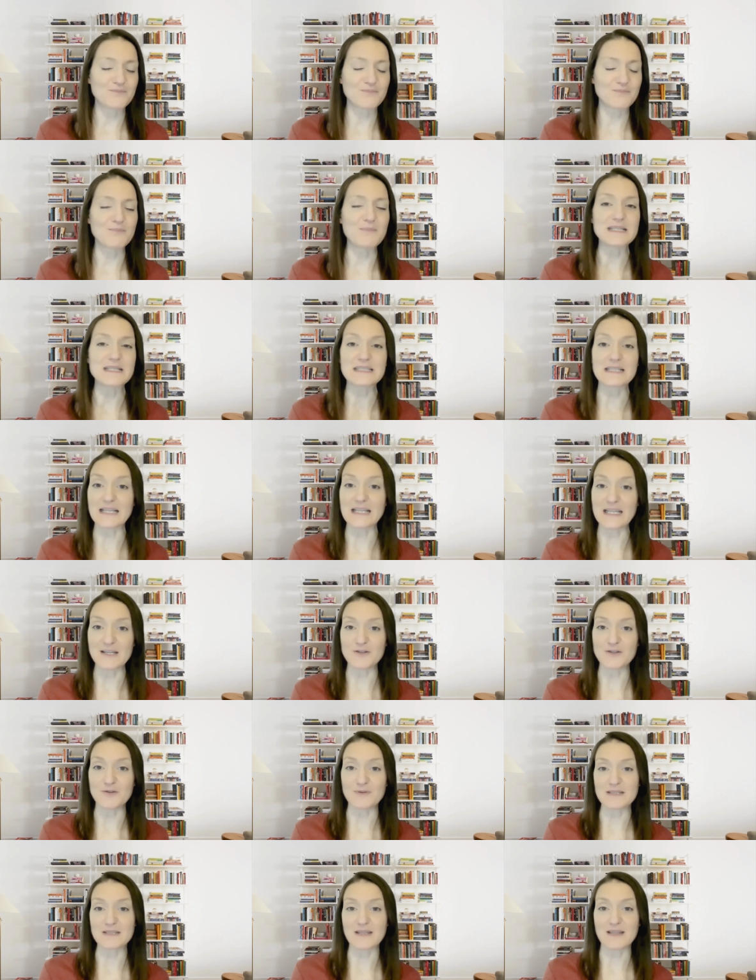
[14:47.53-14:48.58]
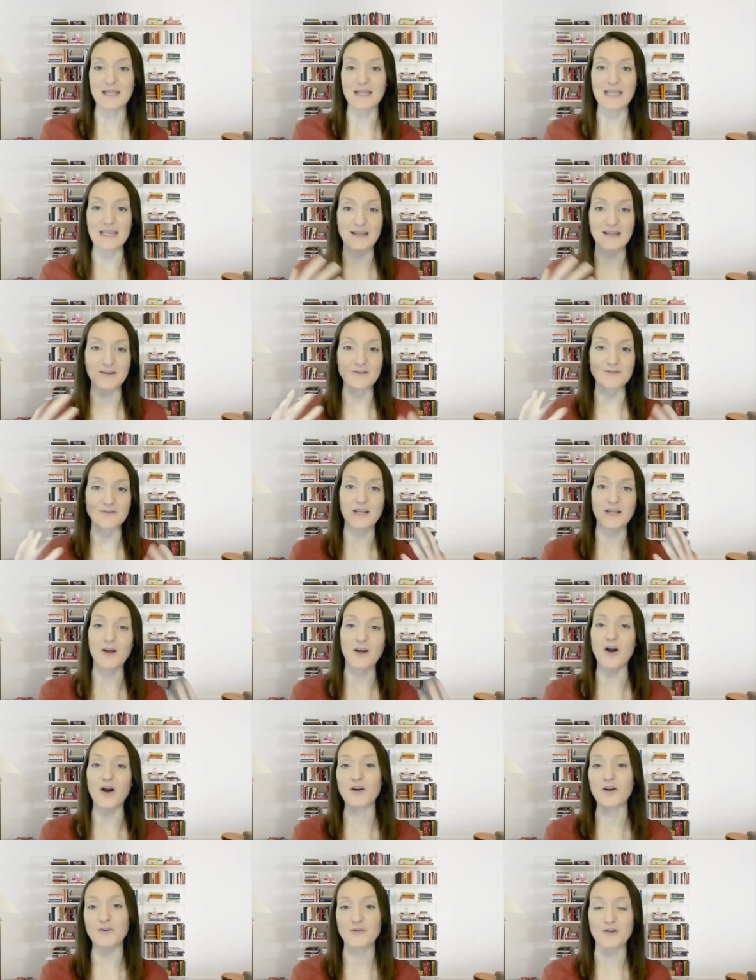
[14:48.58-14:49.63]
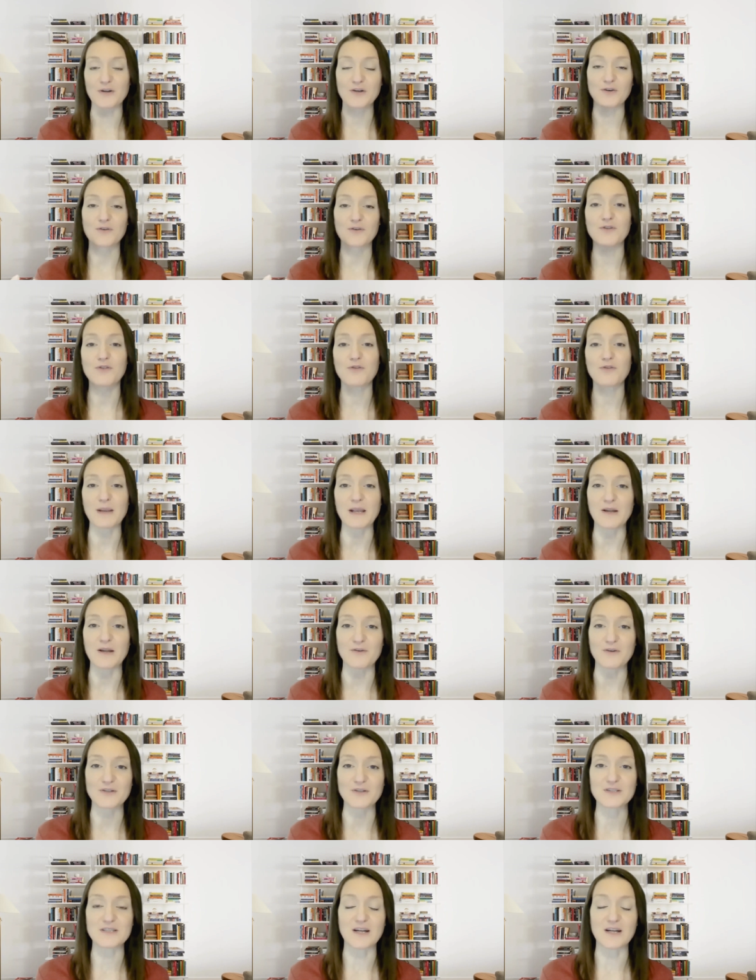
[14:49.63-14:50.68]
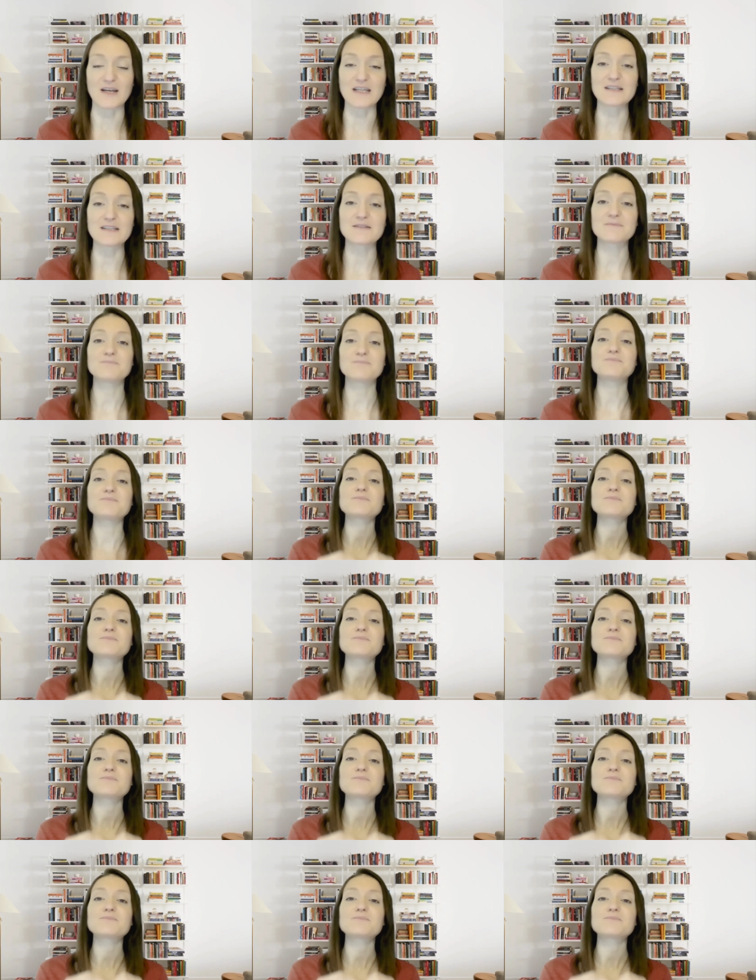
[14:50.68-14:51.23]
mislead you into thinking there's like 100 or 300 studies